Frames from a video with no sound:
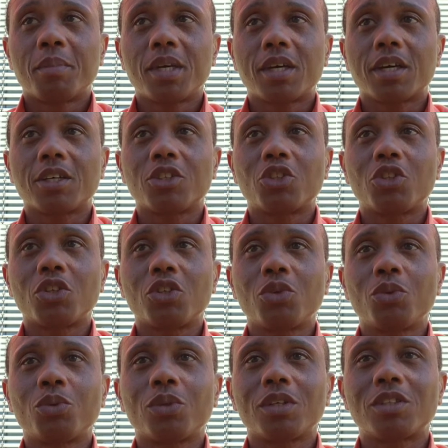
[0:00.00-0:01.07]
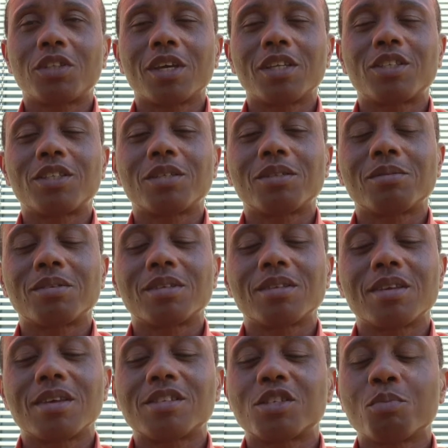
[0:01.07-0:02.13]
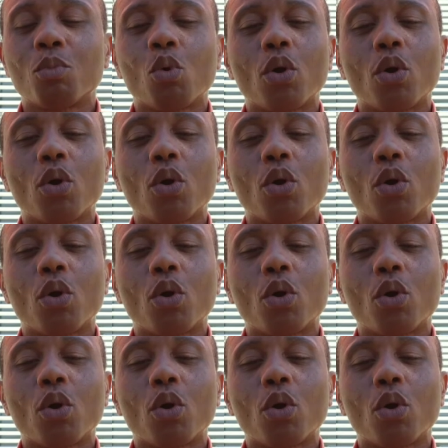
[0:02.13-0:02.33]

because it's